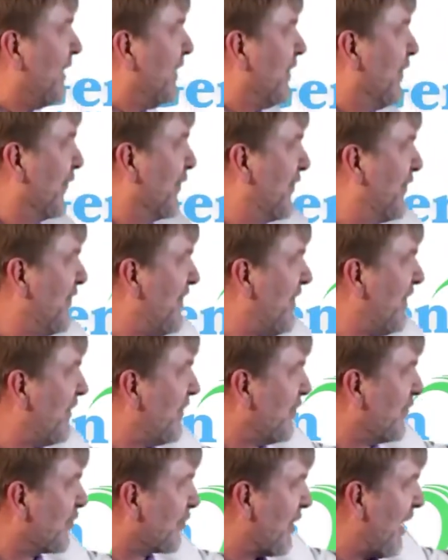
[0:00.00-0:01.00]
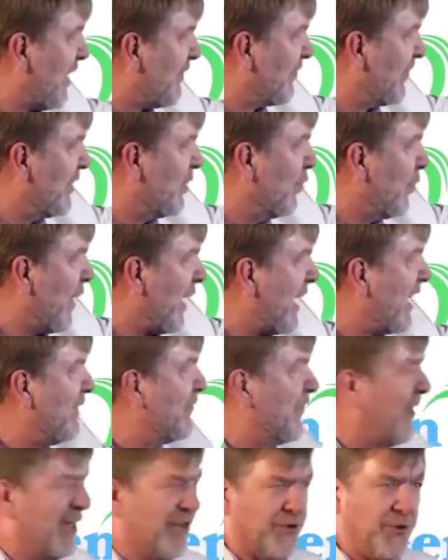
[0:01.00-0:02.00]
You'll see this traveling
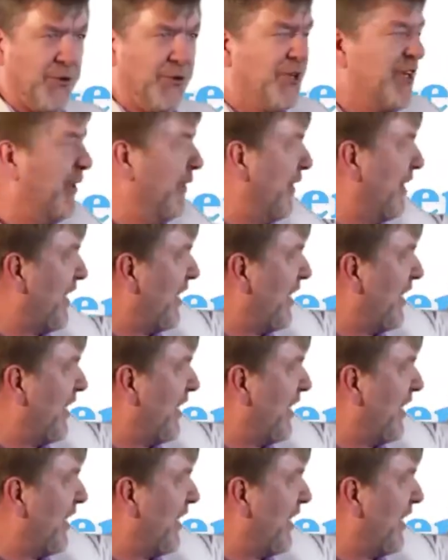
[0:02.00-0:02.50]
wave I drew here.